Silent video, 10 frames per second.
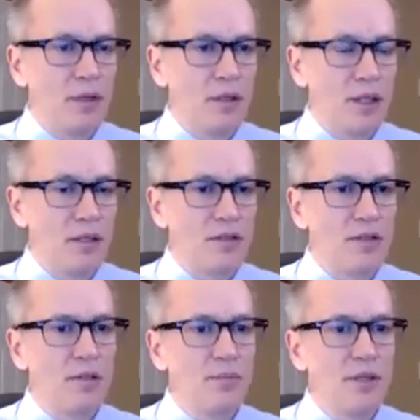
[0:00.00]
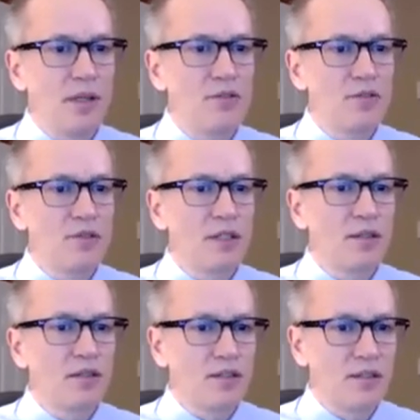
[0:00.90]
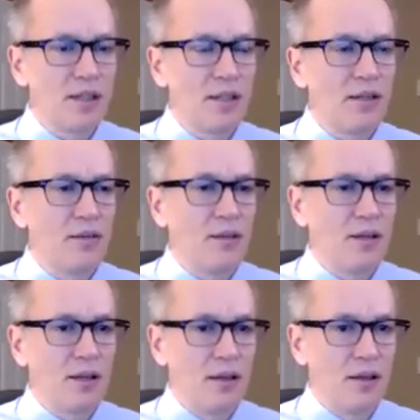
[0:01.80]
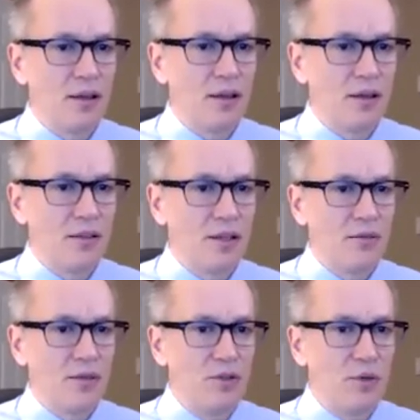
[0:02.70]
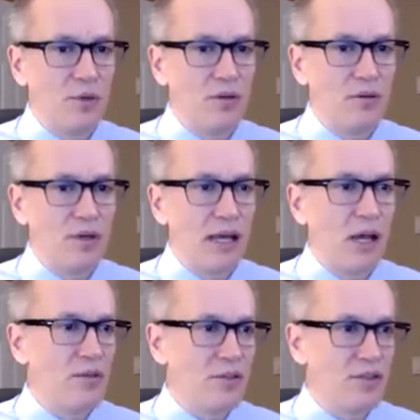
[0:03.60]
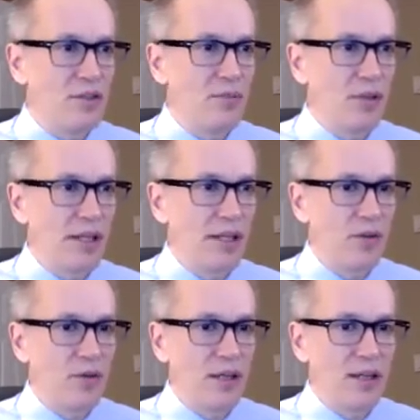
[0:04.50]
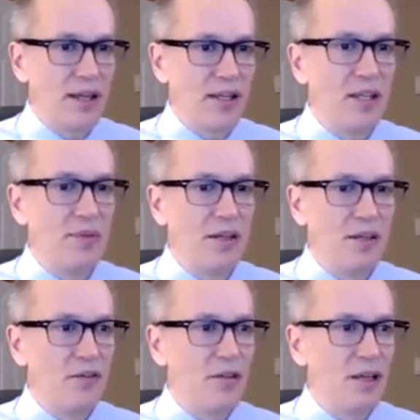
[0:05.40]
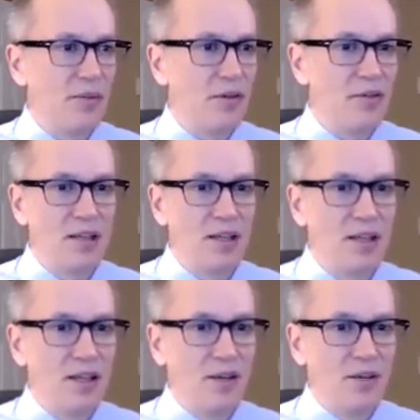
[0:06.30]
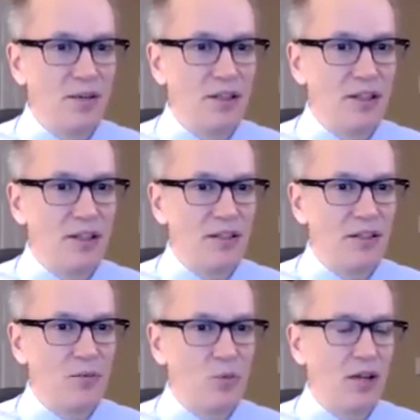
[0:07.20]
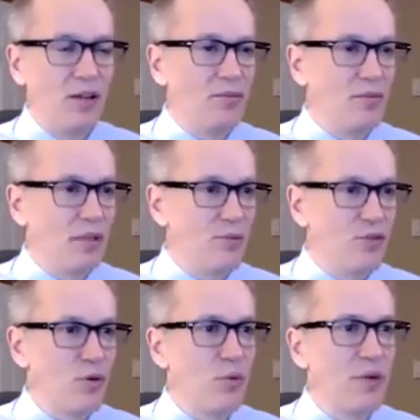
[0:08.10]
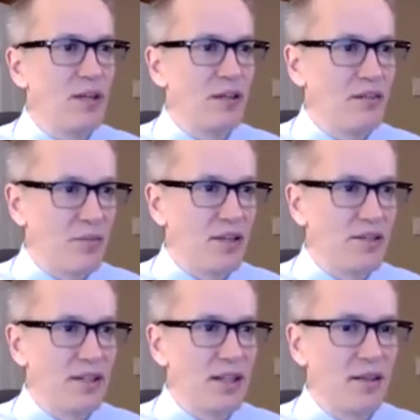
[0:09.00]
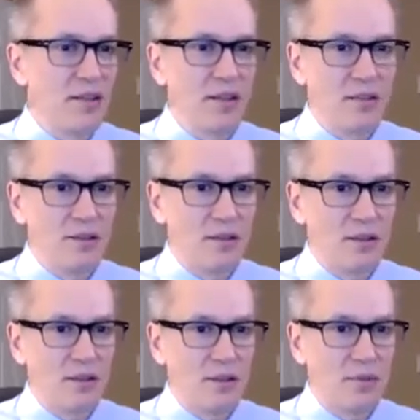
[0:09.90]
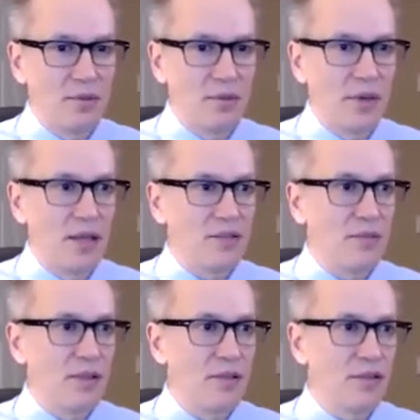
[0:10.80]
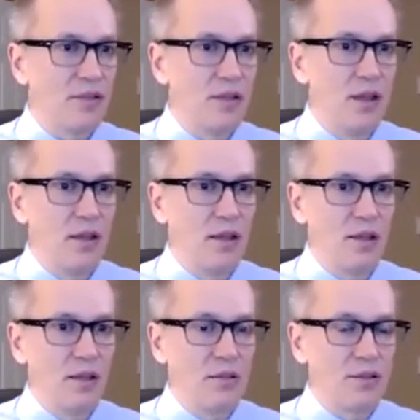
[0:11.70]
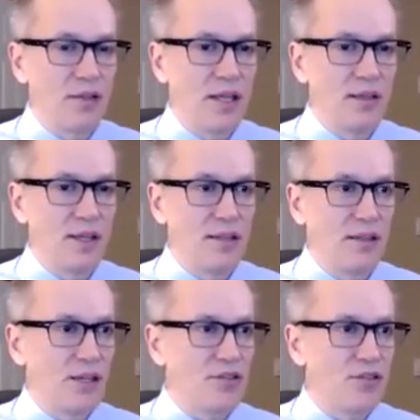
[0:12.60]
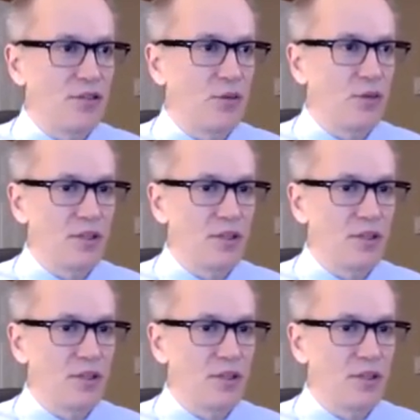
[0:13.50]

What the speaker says: it's going to be interesting to see, how this is going to play out. I keep hearing about, well, I'm sure we're reading, everybody's seeing the pessimists saying that next year,